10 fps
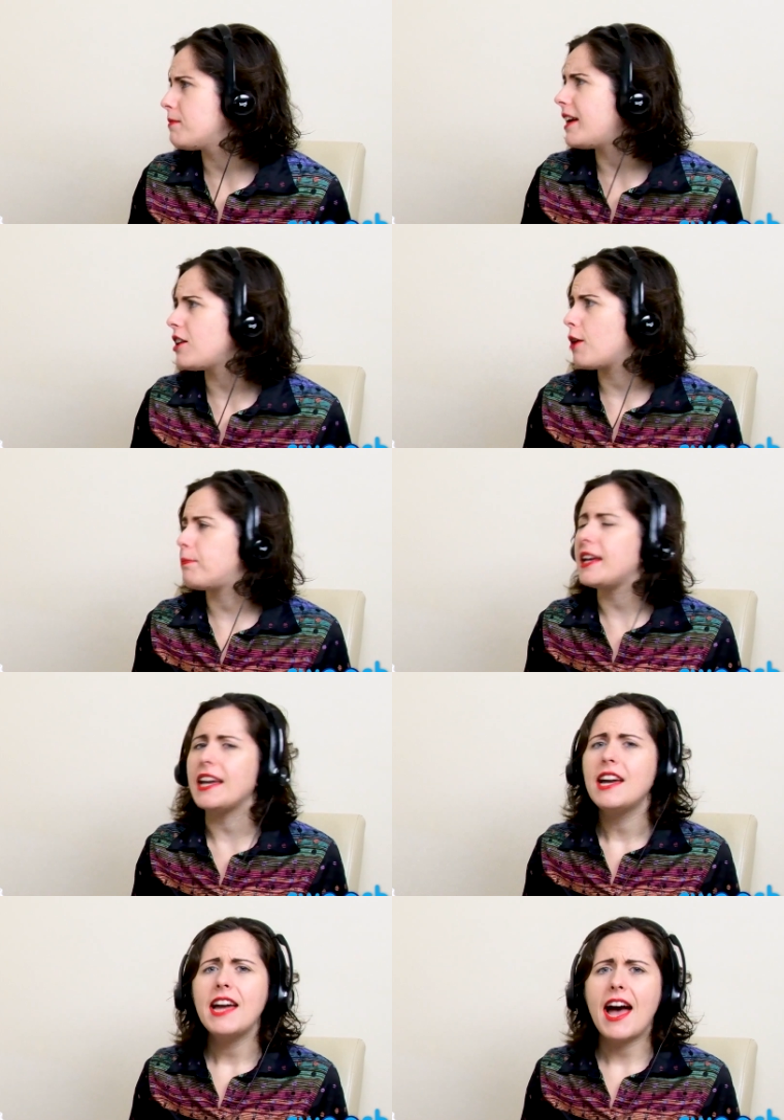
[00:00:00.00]
It might not
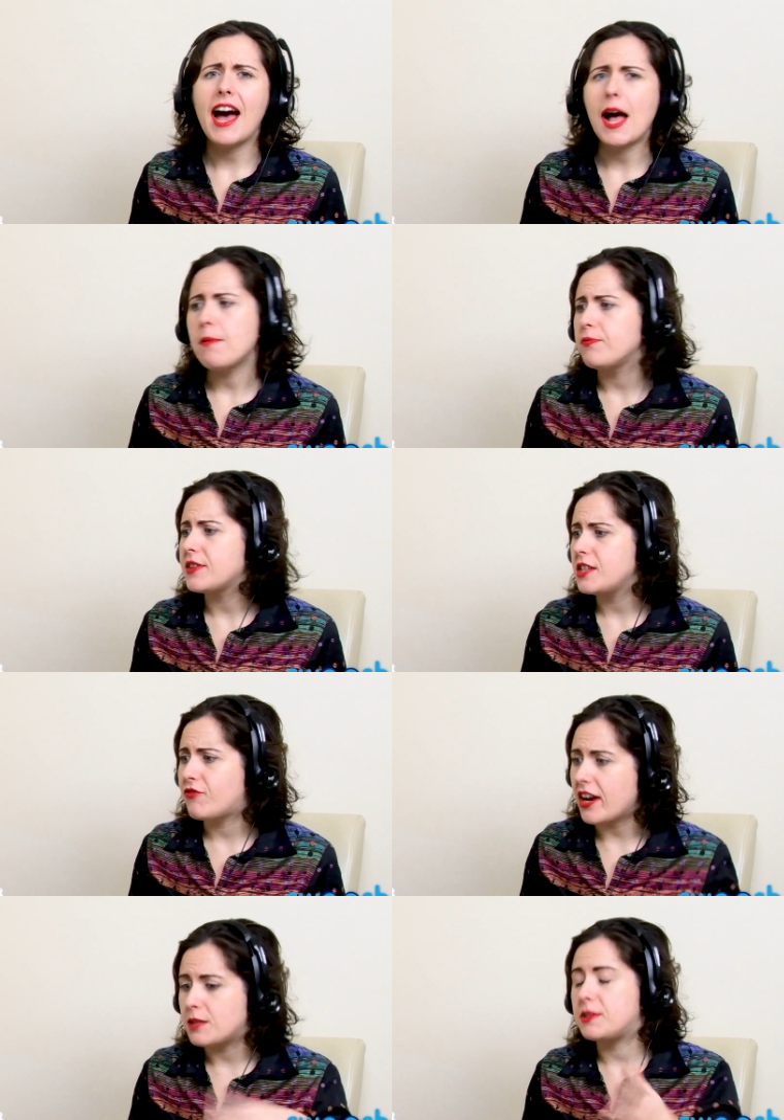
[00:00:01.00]
be
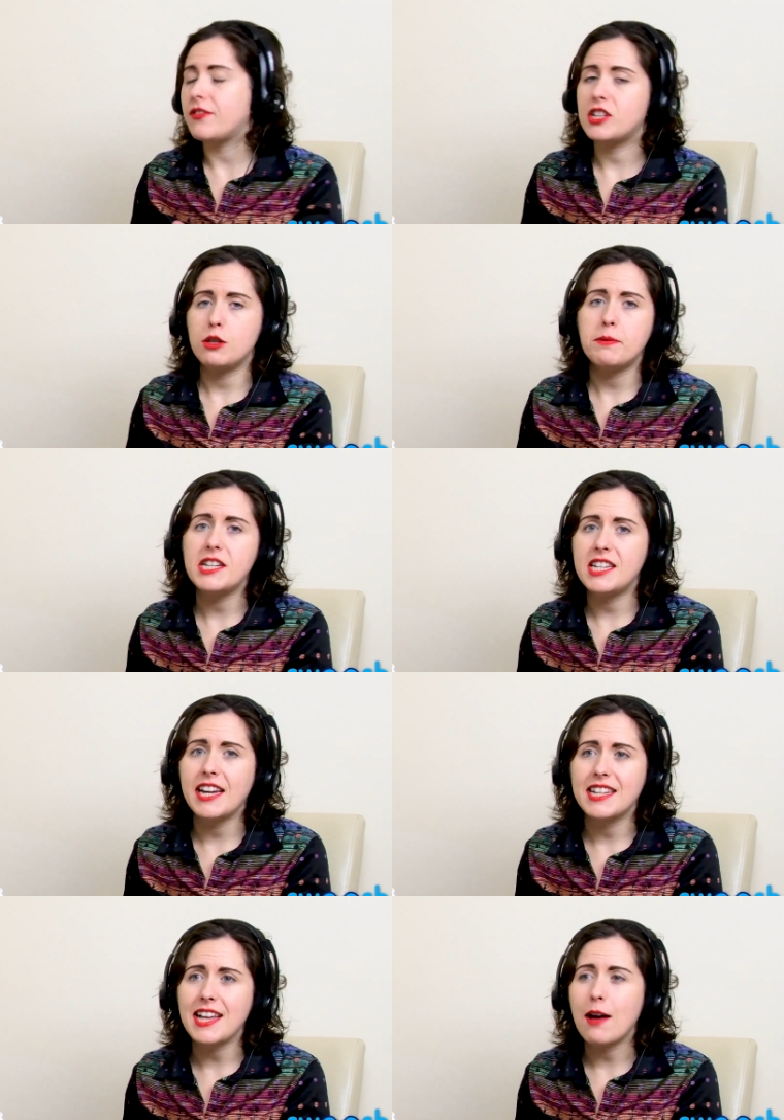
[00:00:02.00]
very specific to the PTE
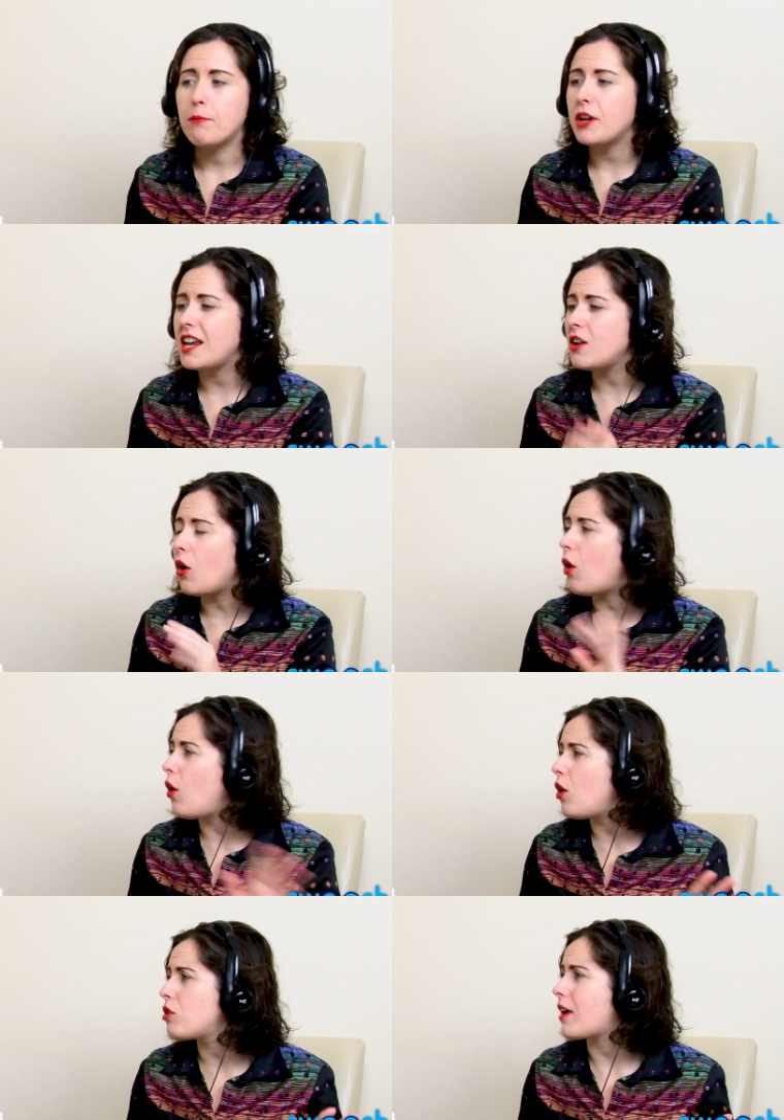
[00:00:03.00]
exam, but in
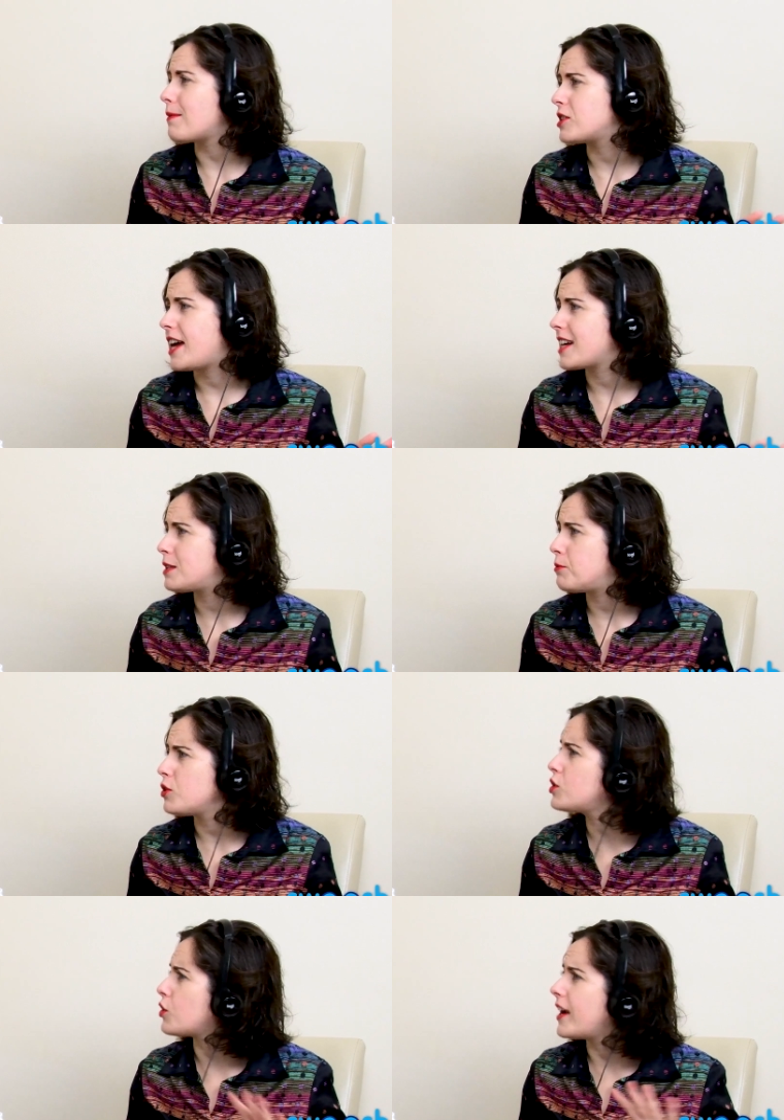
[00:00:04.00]
all grammar
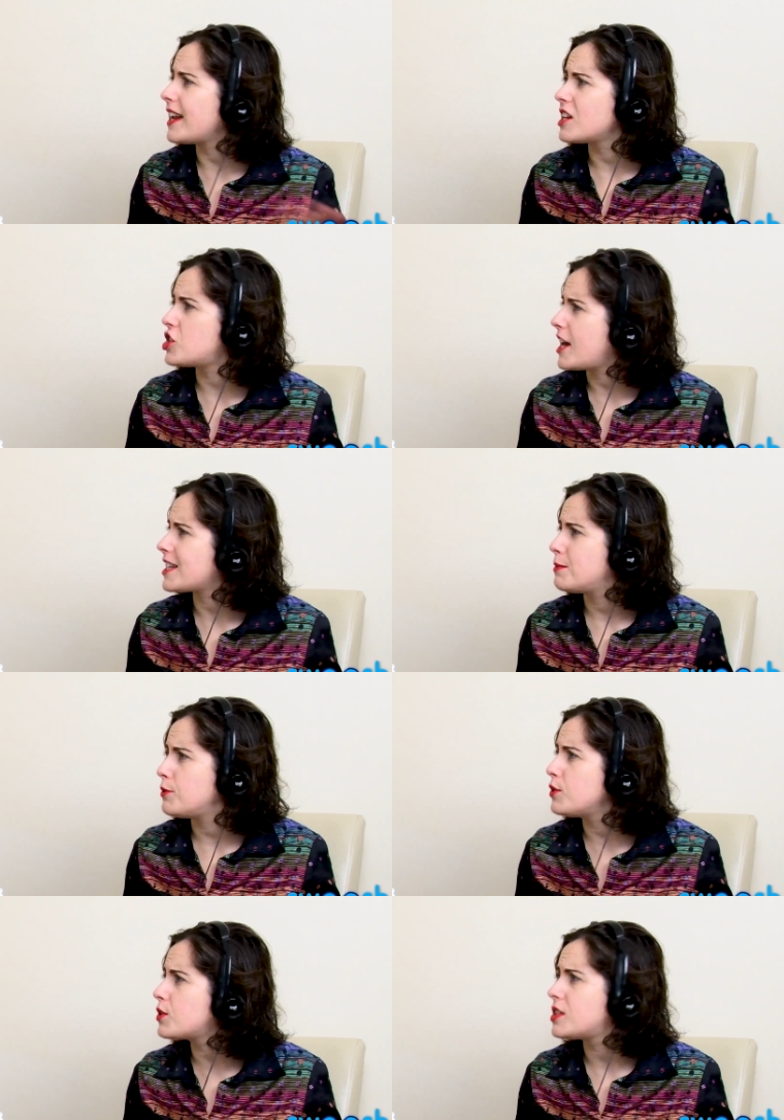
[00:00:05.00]
textbooks or English
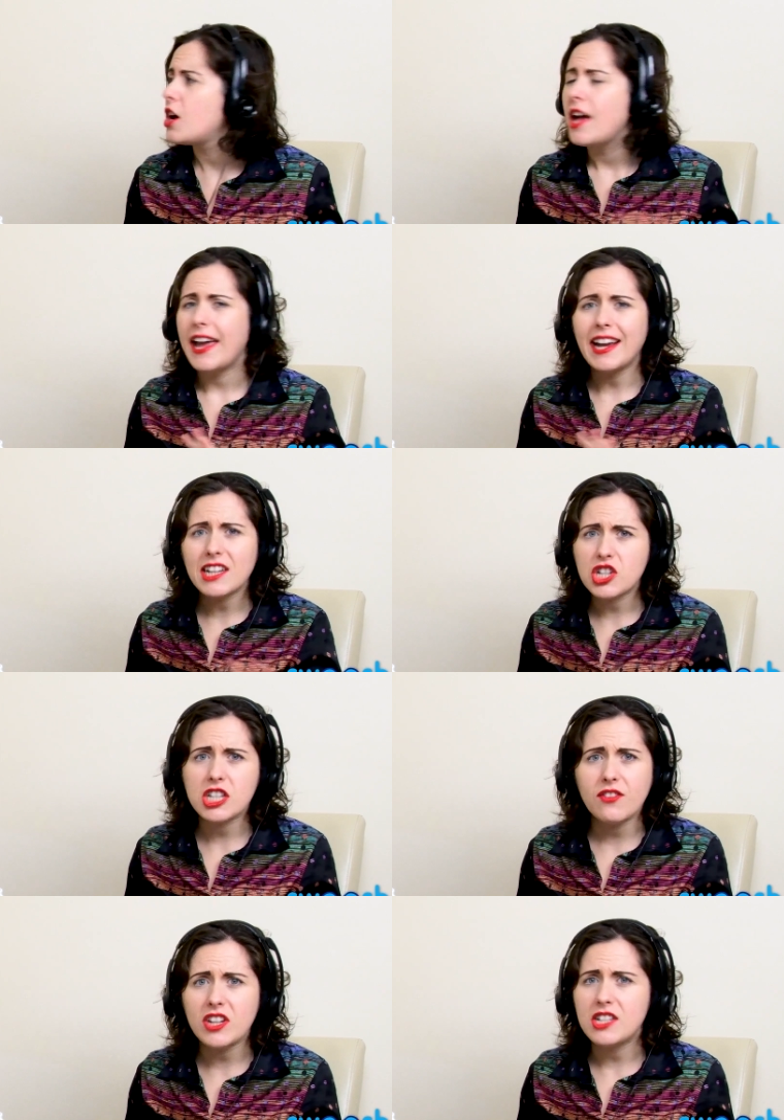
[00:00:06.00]
textbooks, English
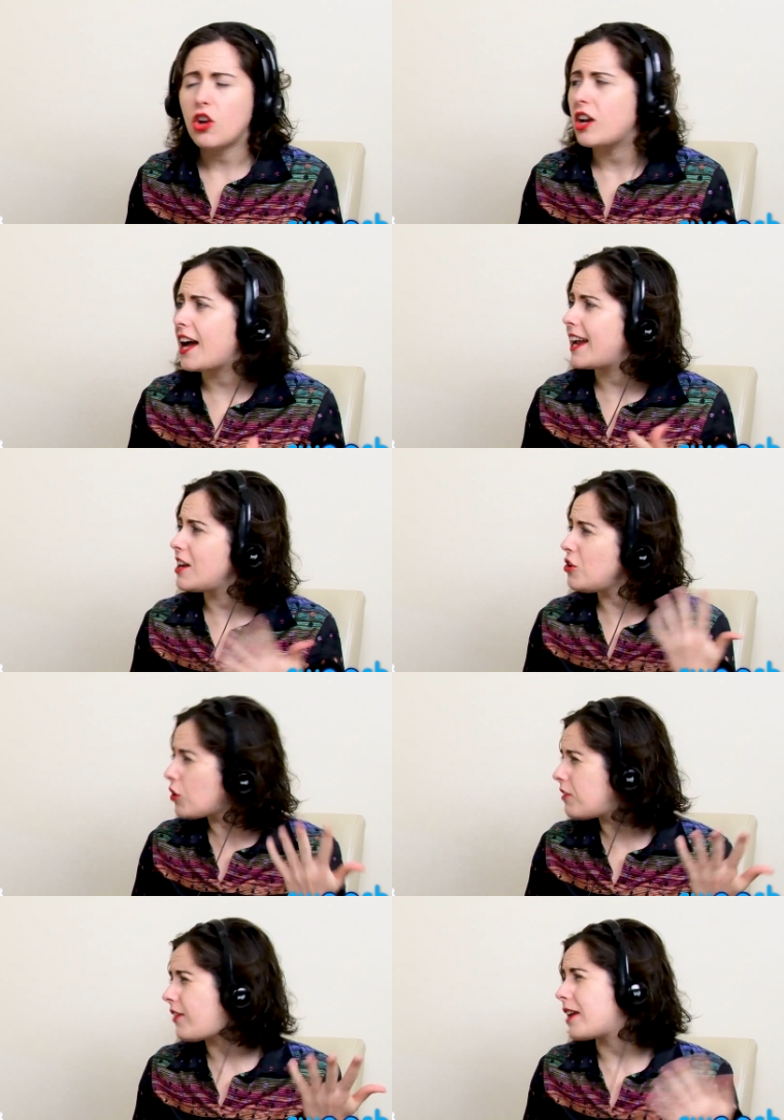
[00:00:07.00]
activities online, you
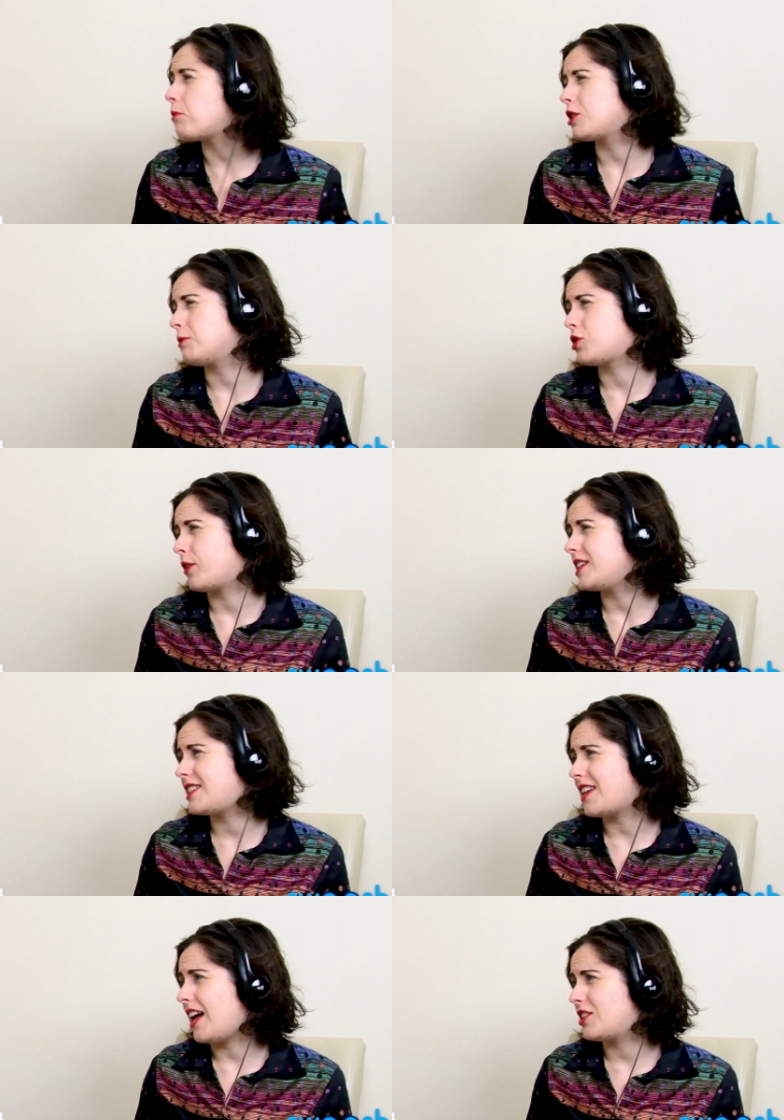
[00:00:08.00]
can find multiple
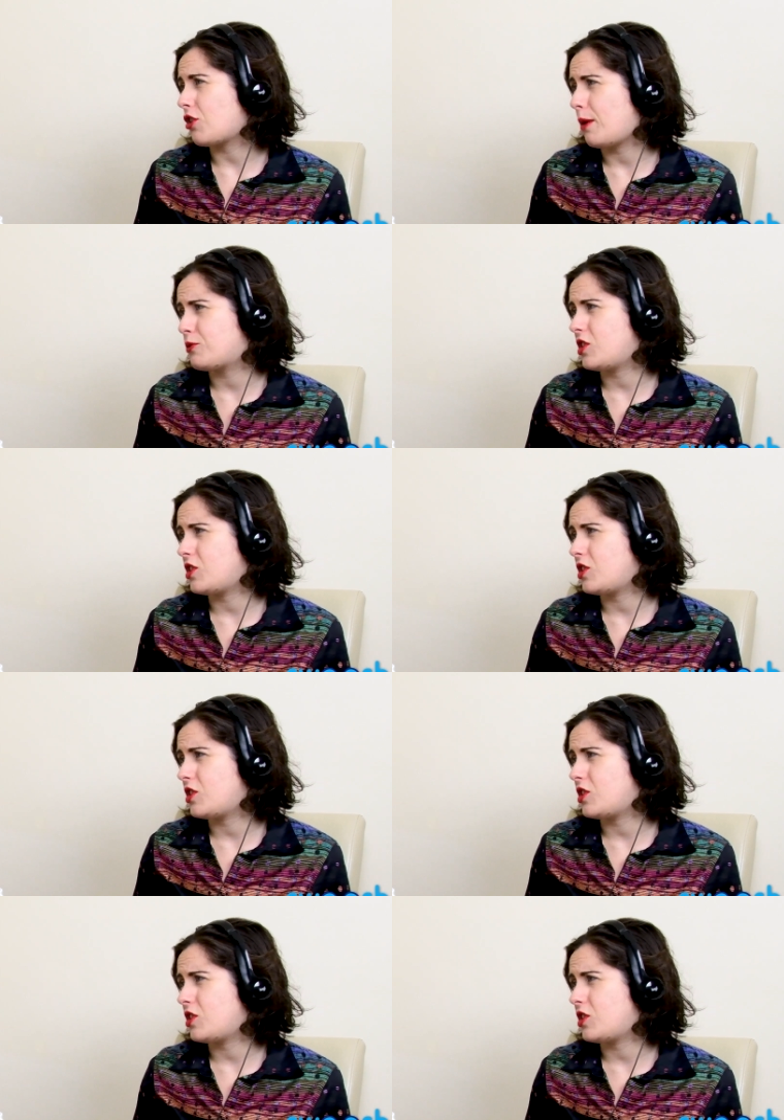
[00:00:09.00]
choice answer options.